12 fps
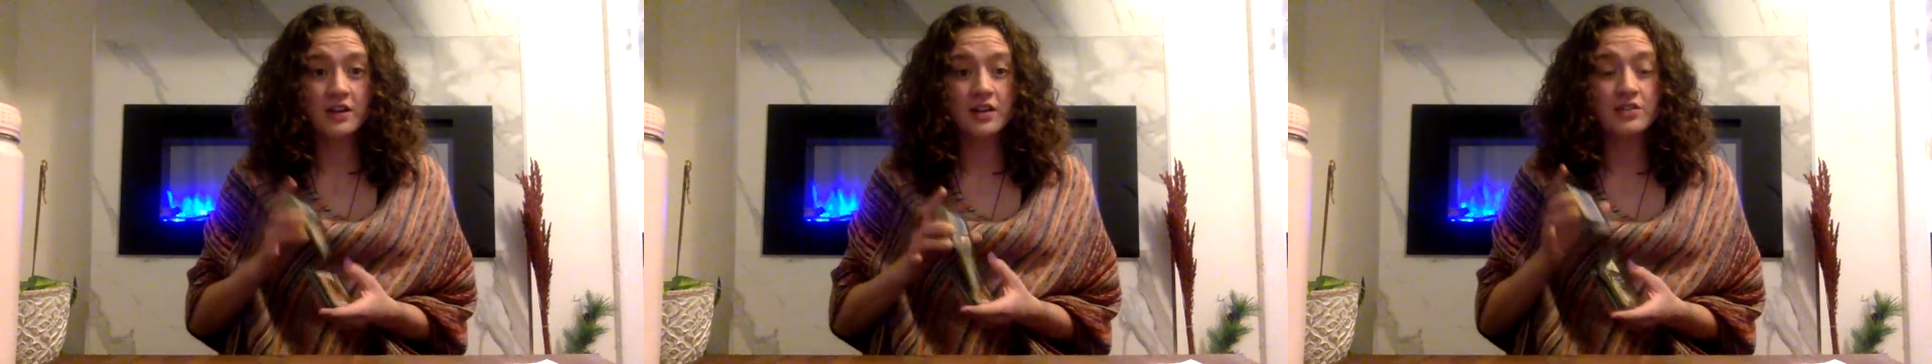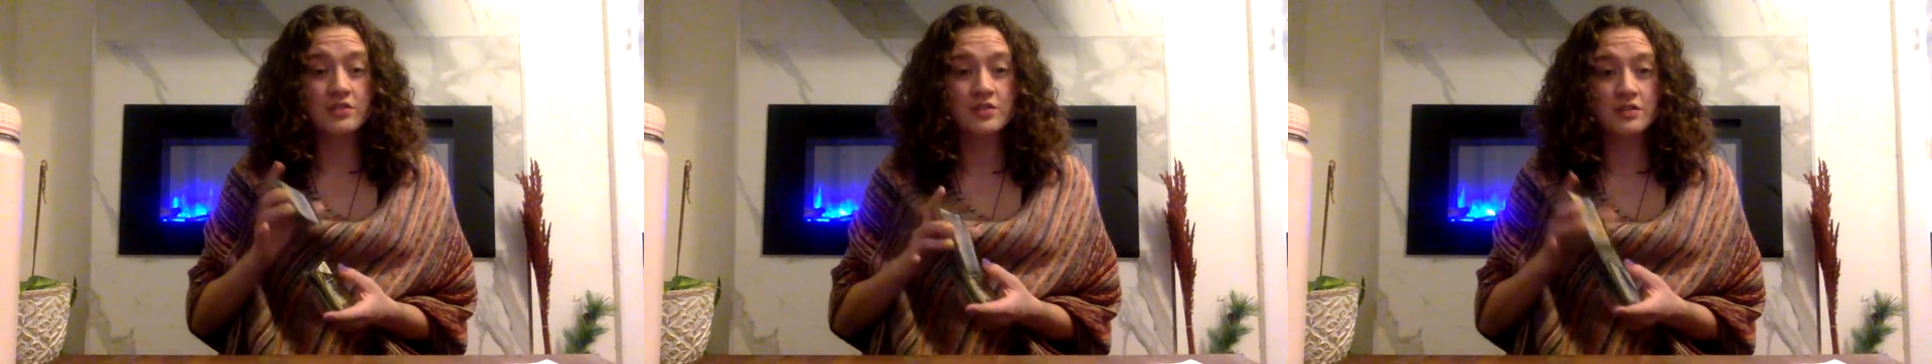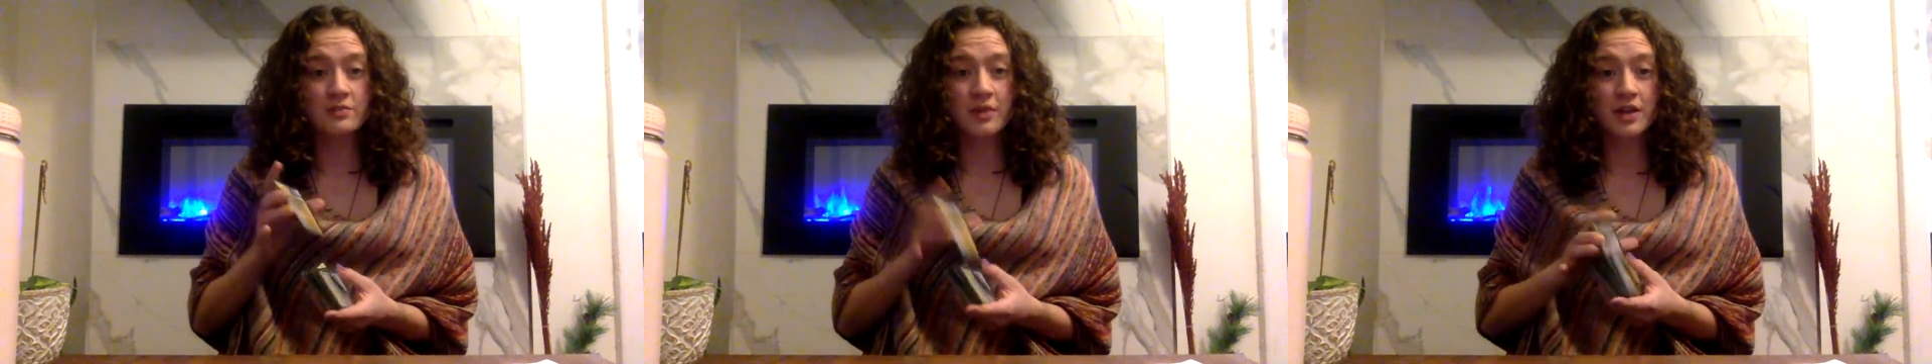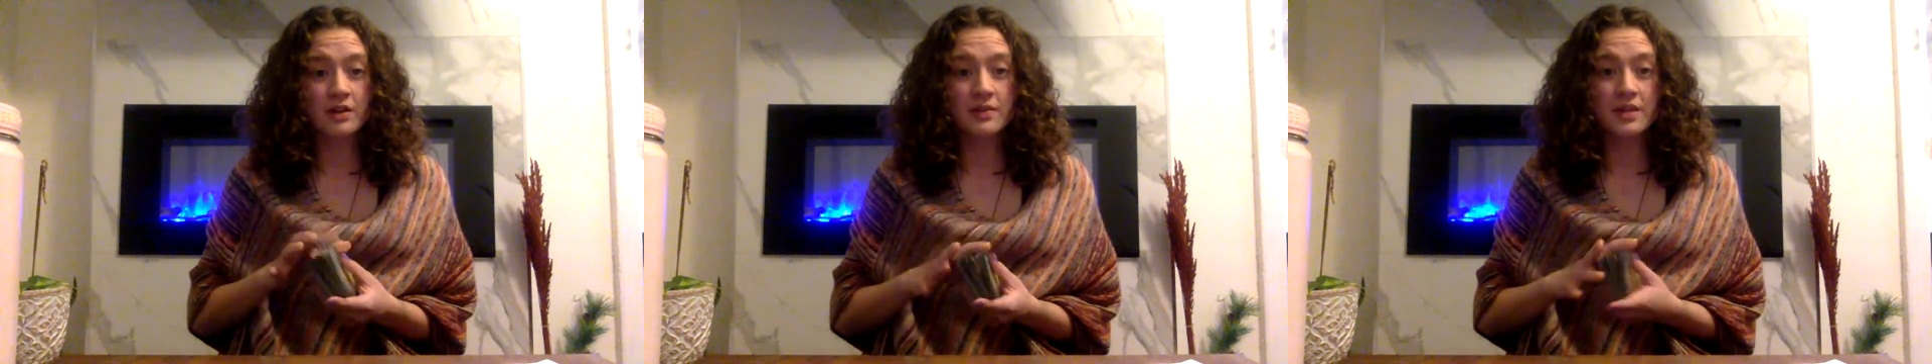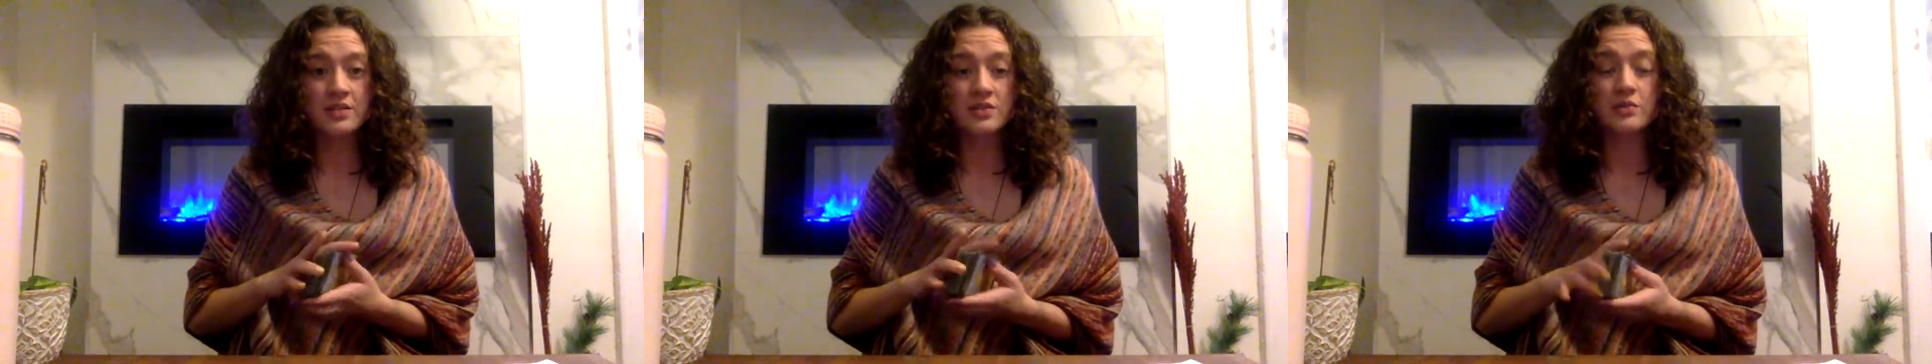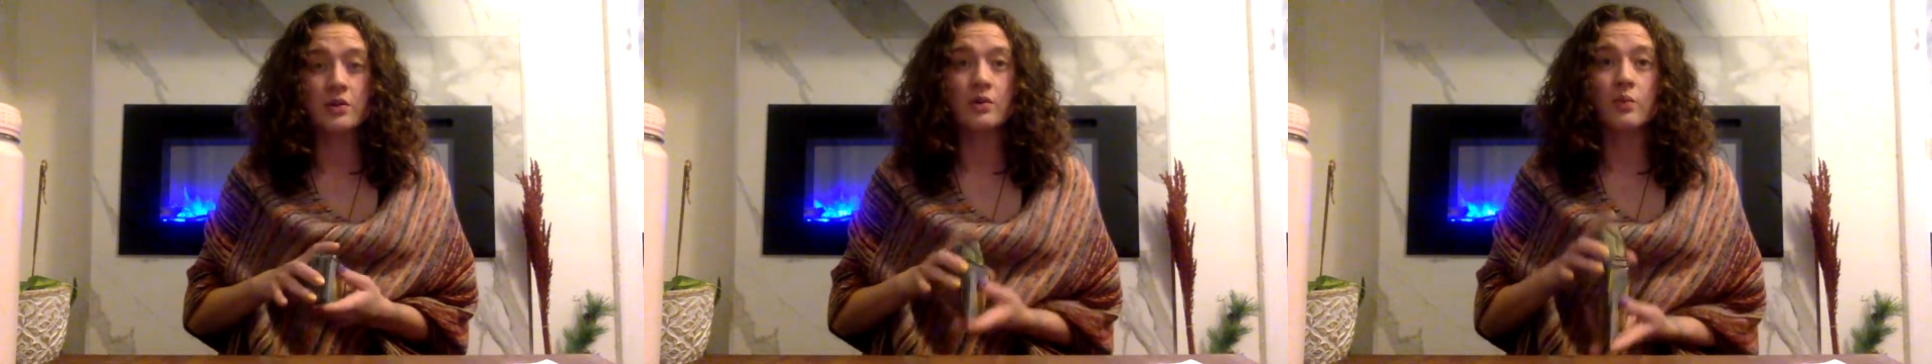and you deserve better because
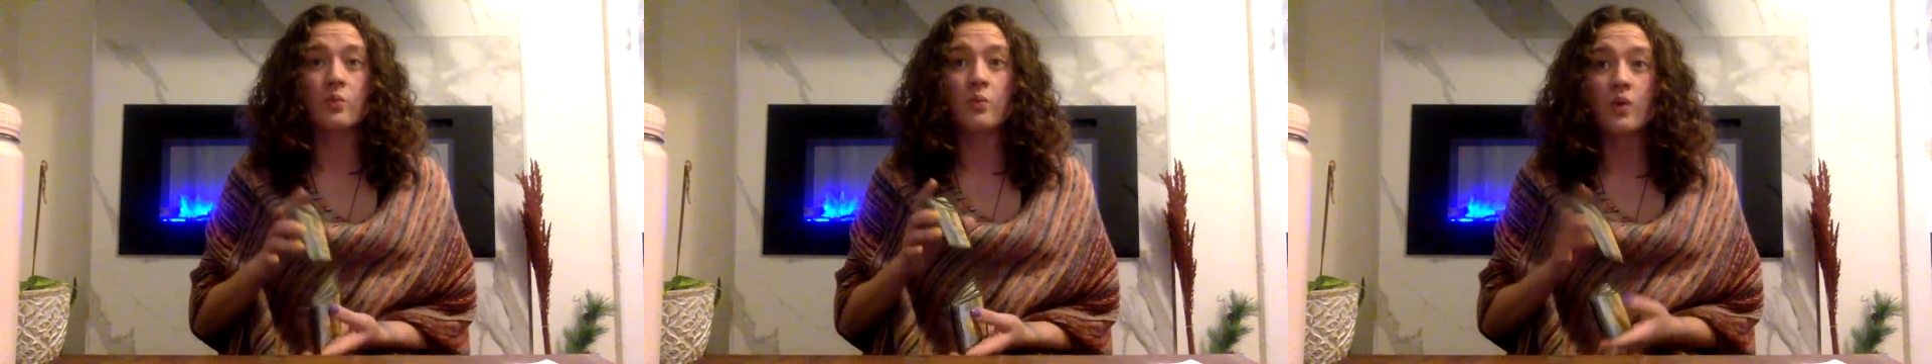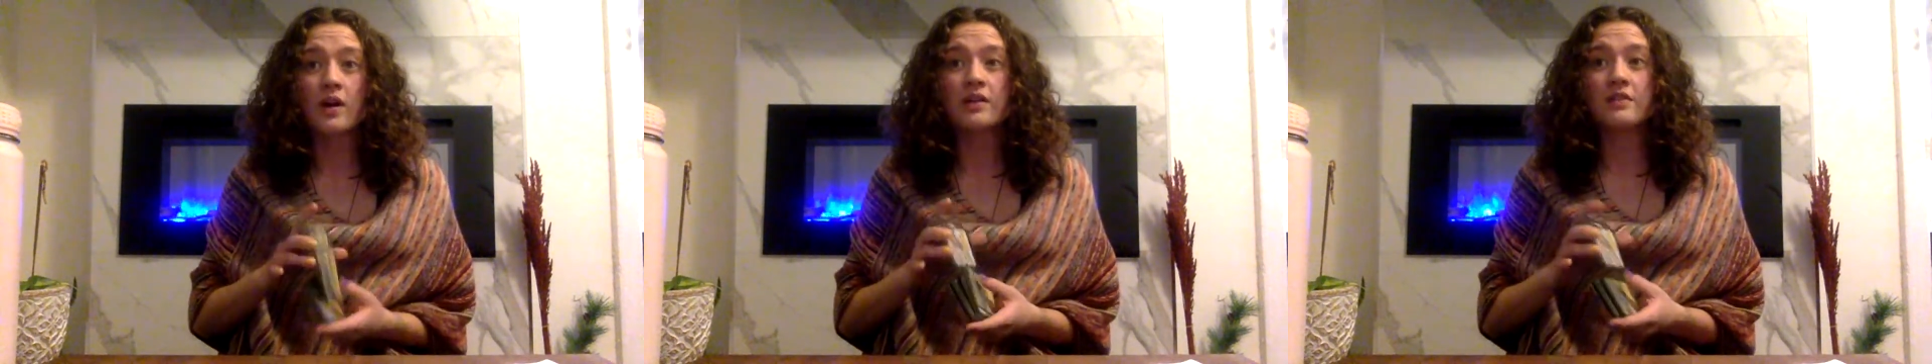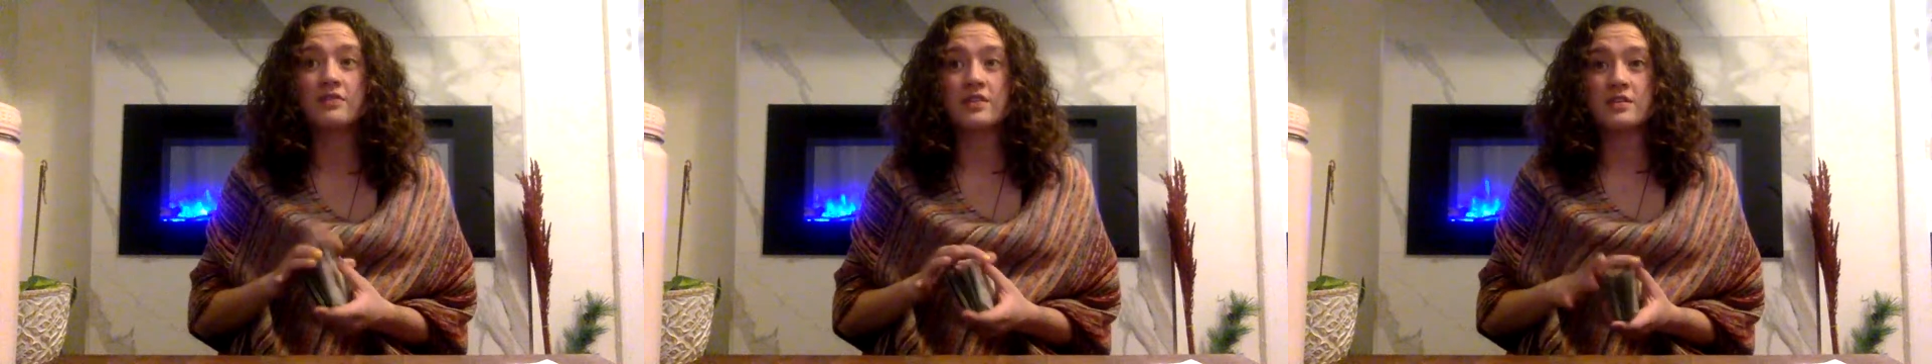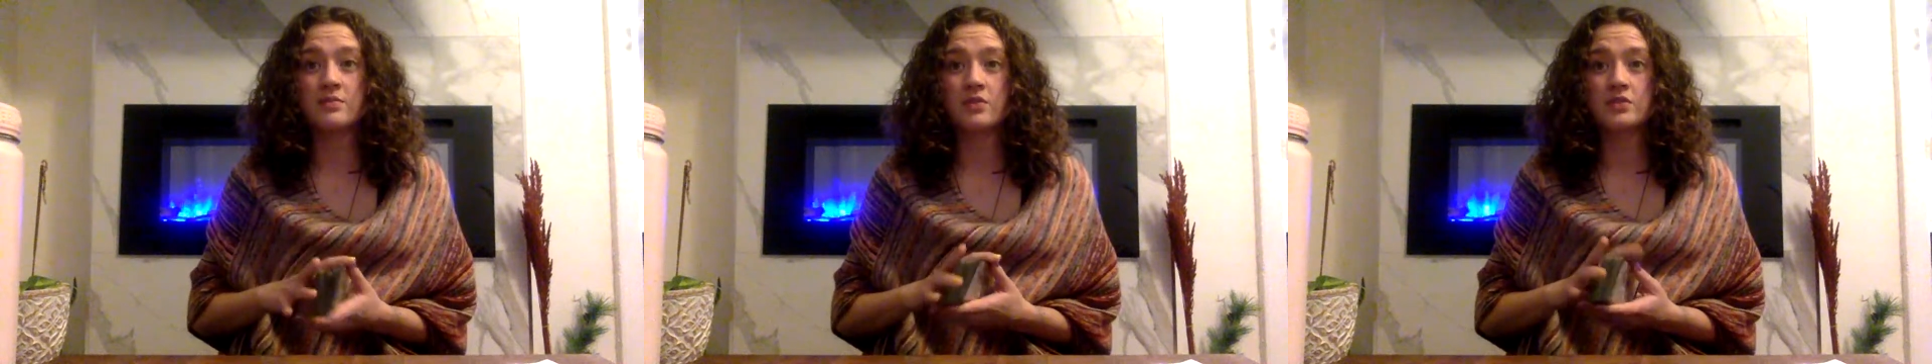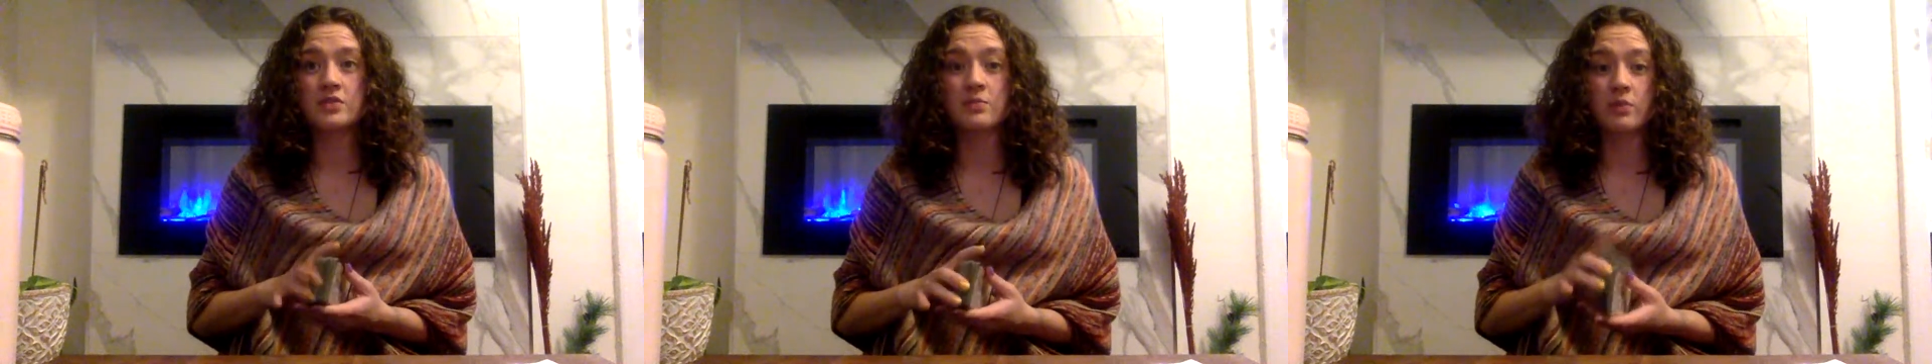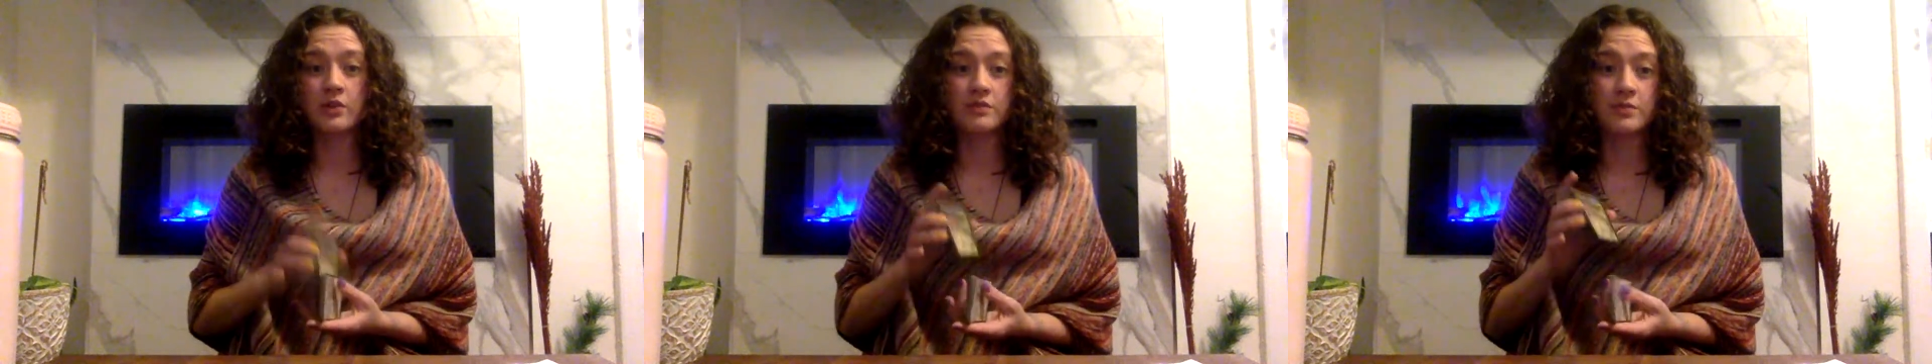you are one of the most
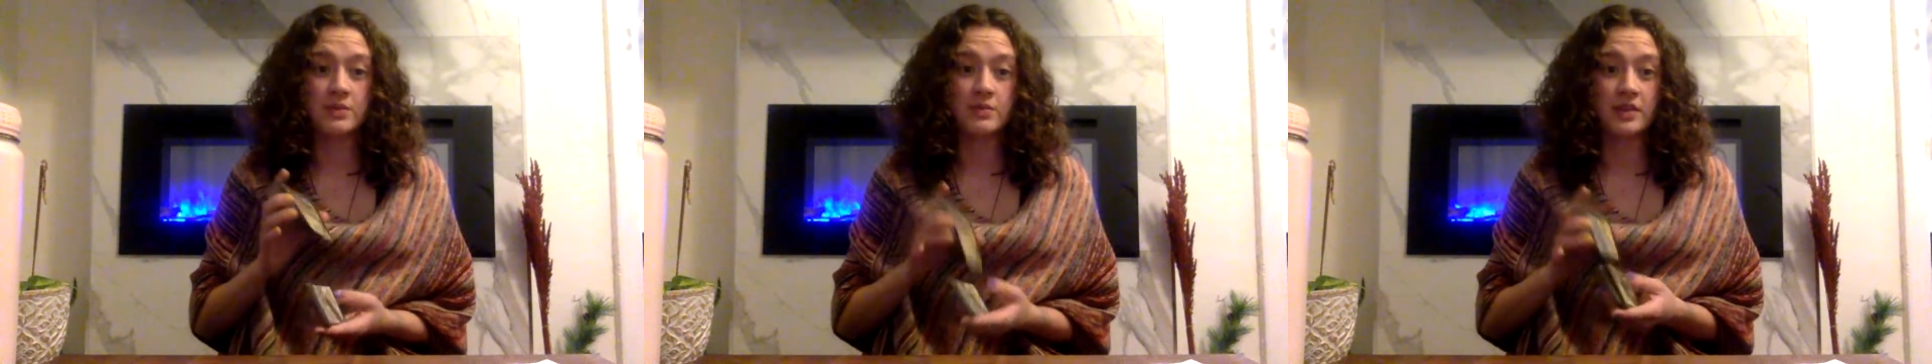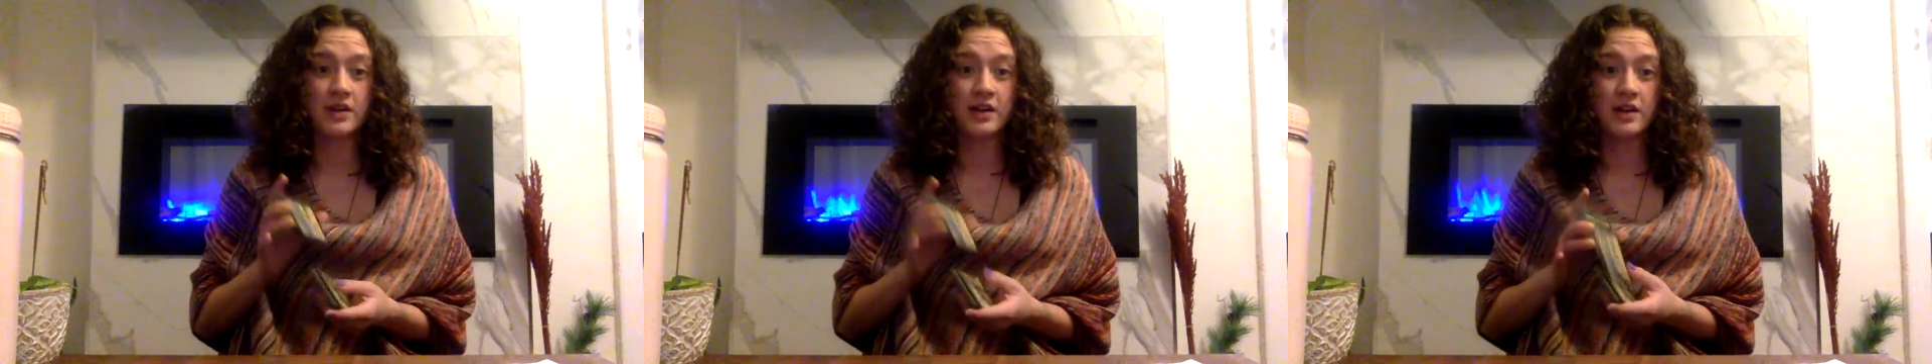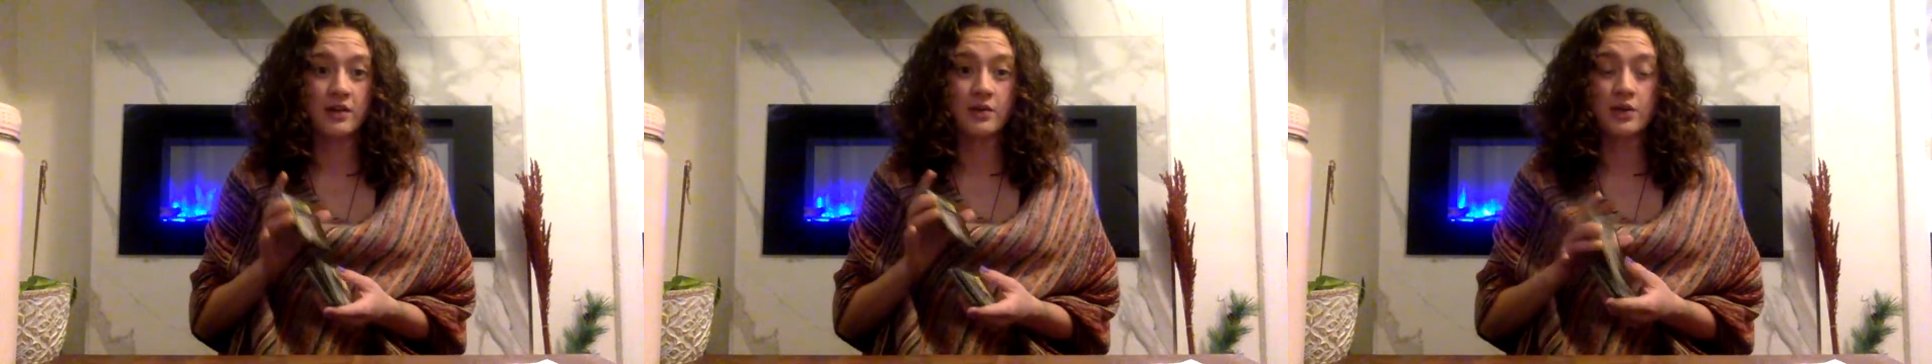supportive people that I know,